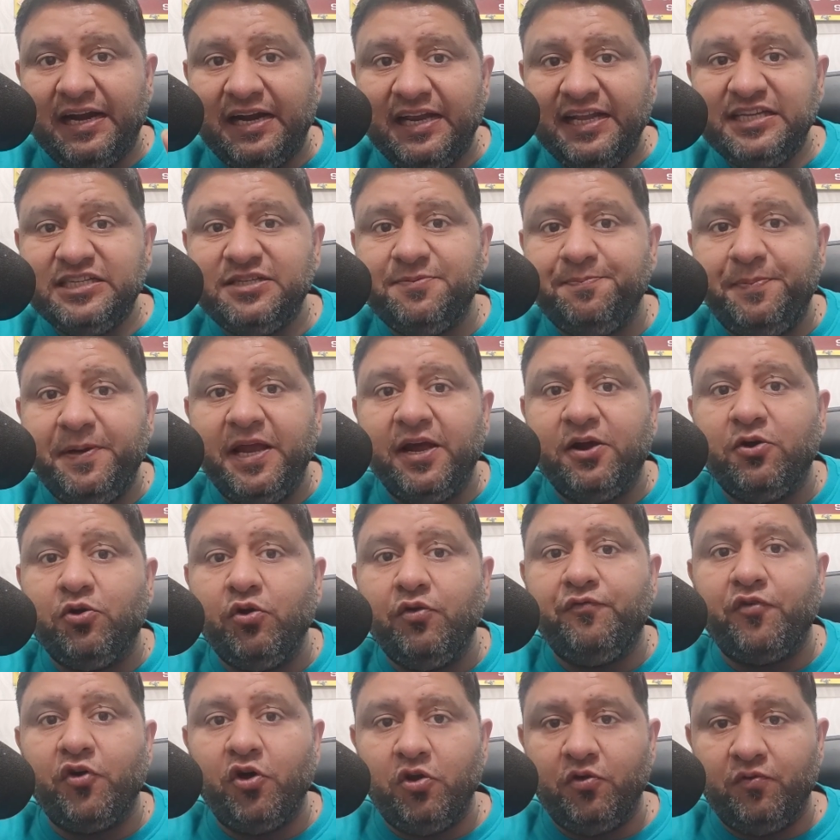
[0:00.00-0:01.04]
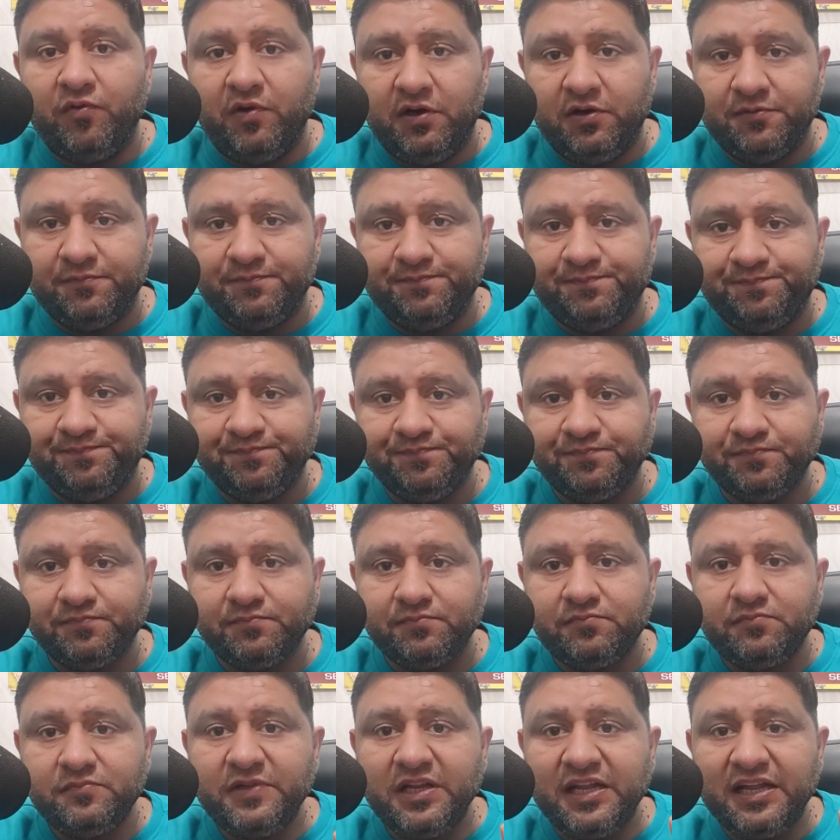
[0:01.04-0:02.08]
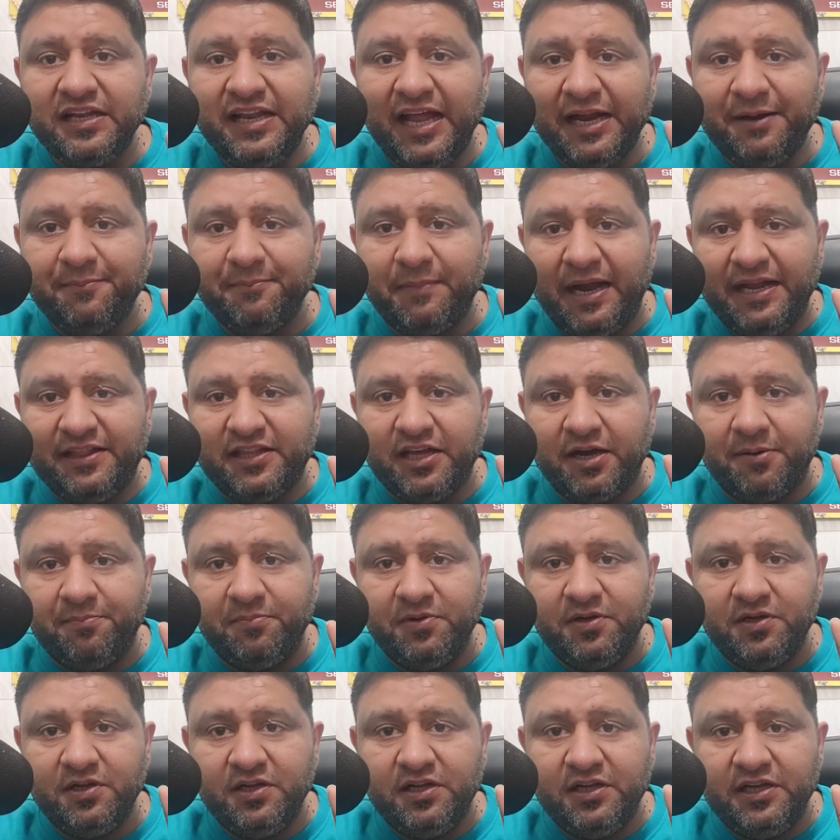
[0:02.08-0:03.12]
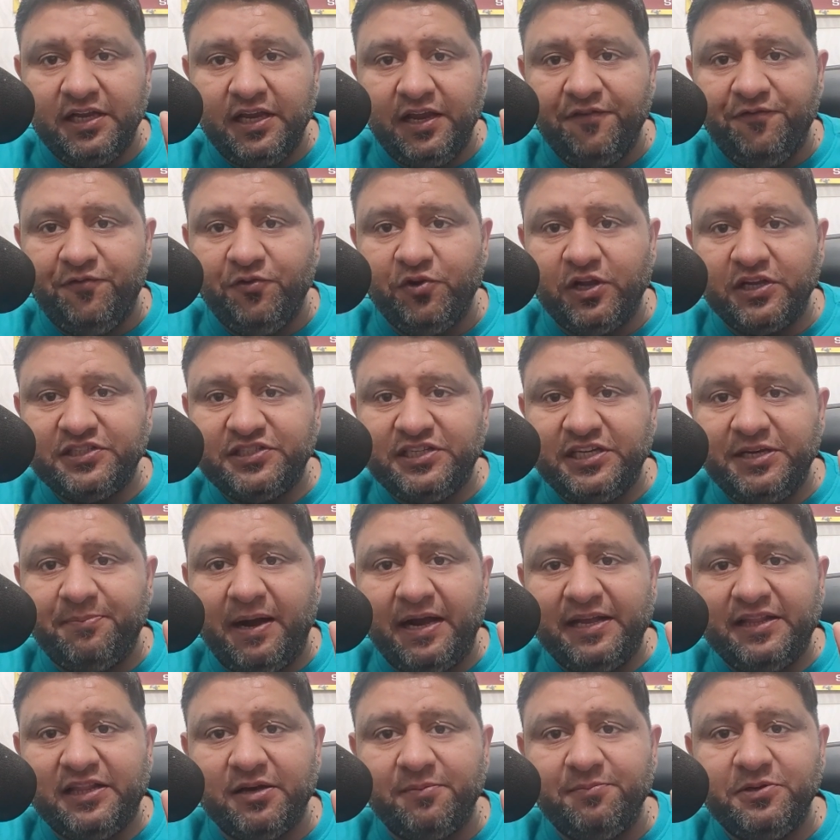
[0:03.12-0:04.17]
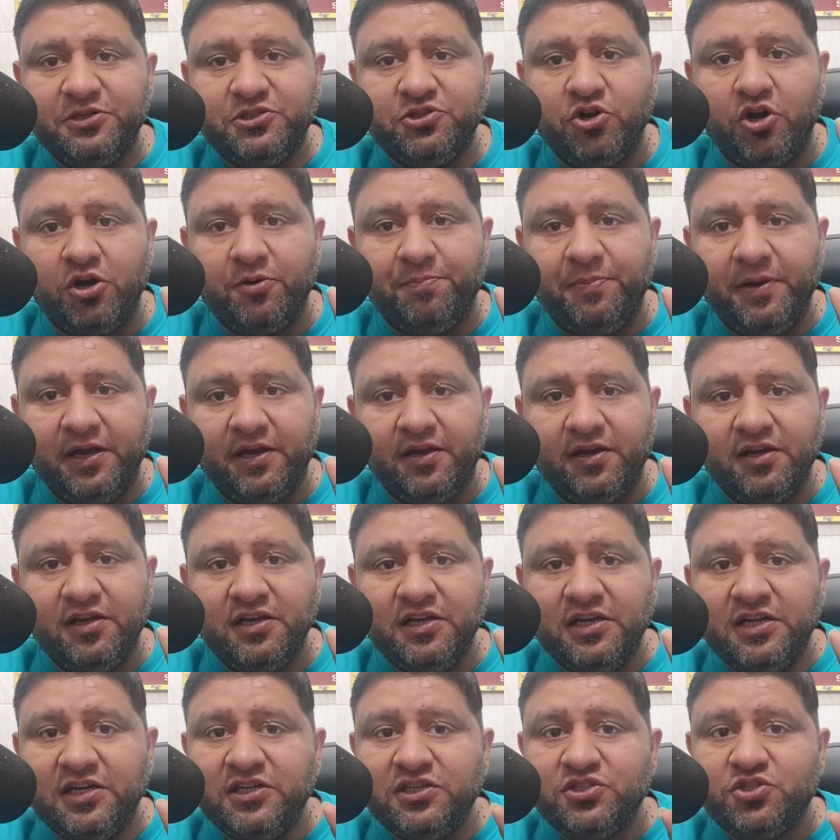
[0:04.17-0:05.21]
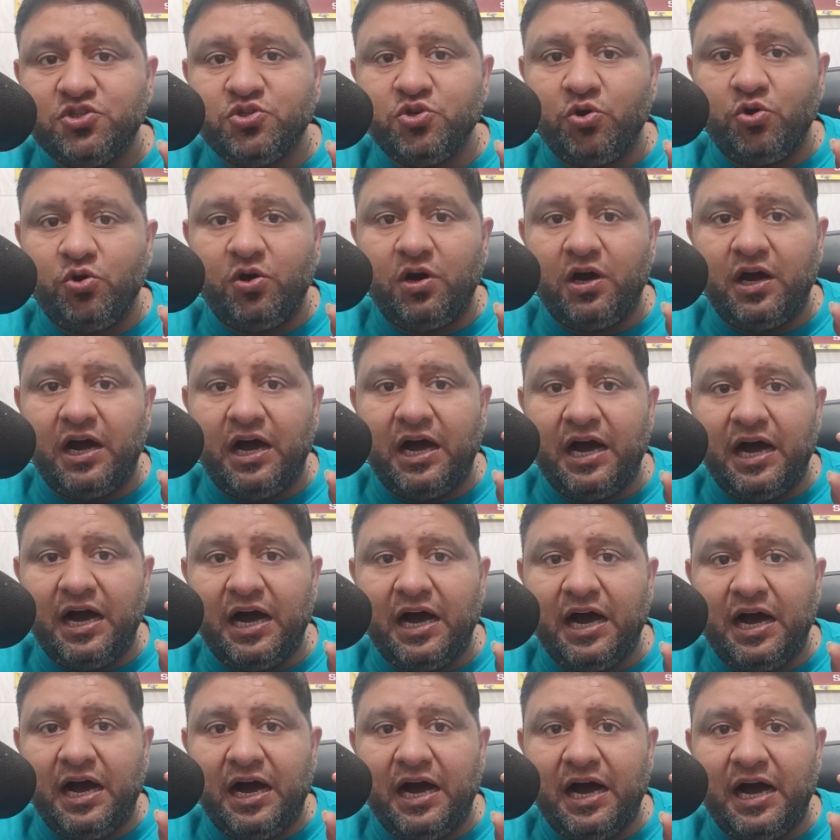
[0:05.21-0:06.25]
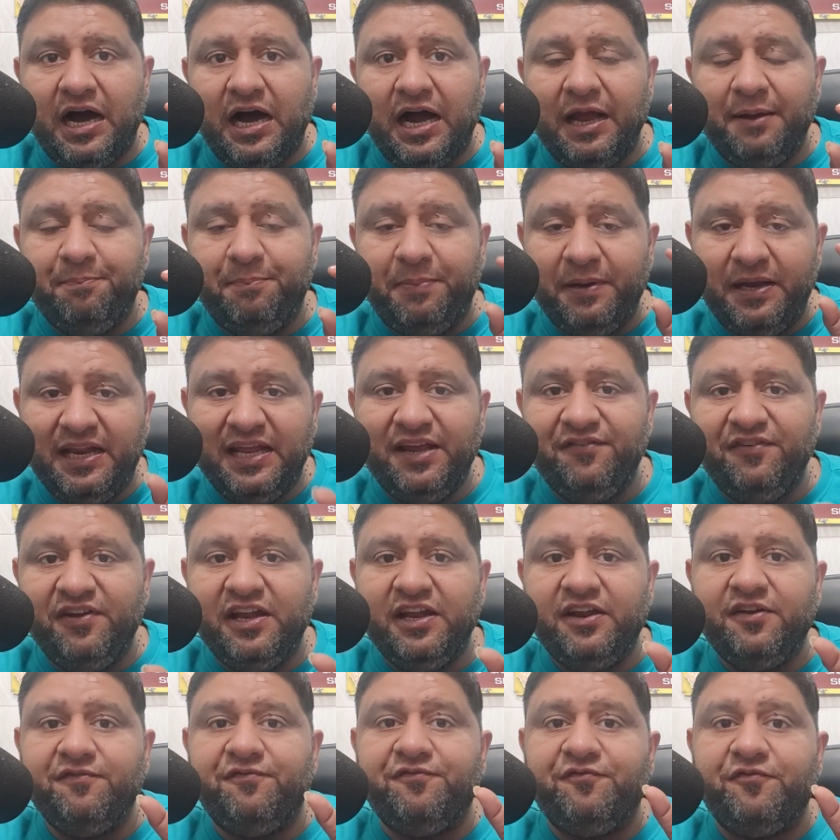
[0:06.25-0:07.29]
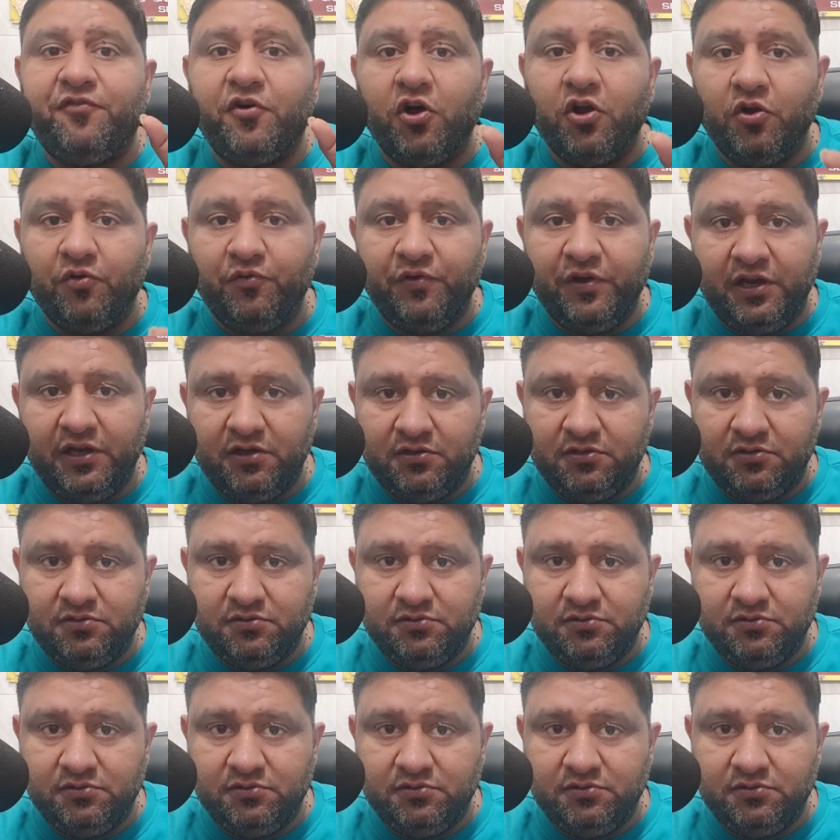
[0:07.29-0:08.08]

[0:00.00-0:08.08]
at least be a good follower. Like my thumb. If you can see, my thumb is not big. So I believe in following.